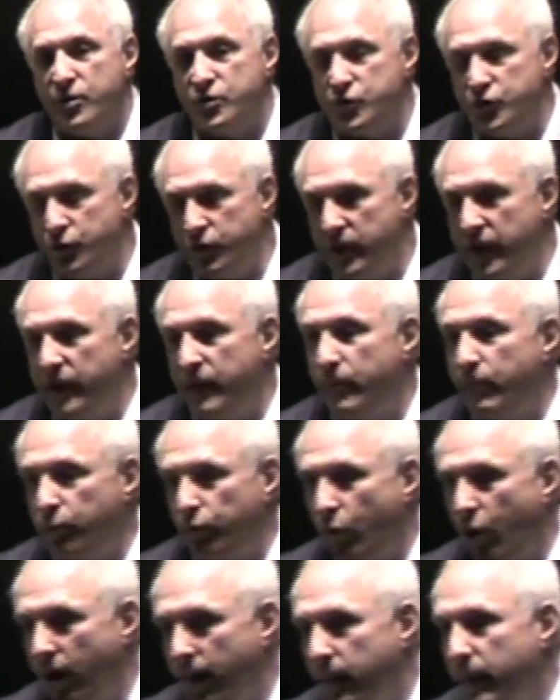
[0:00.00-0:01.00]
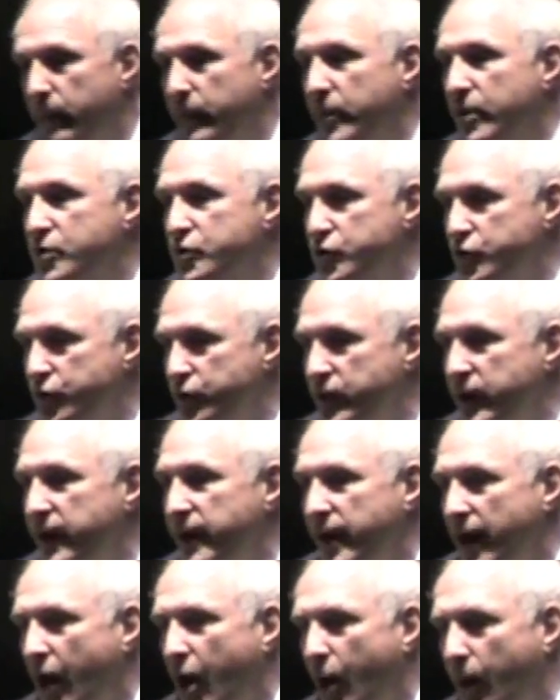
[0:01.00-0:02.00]
because you need employment, because you
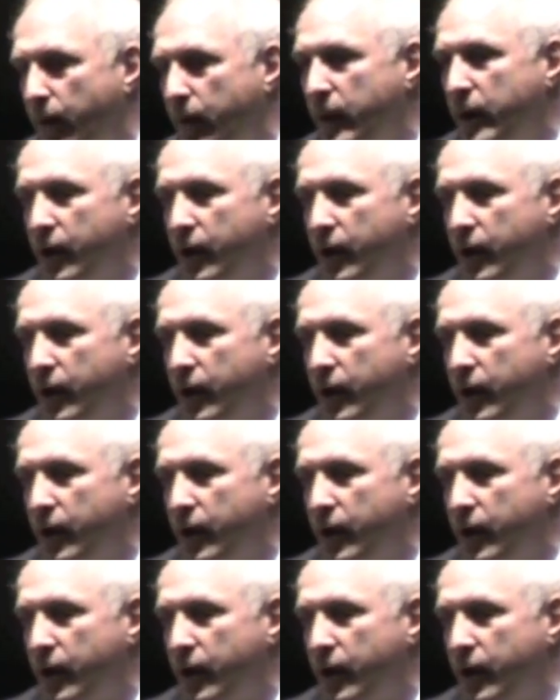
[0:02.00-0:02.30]
need help,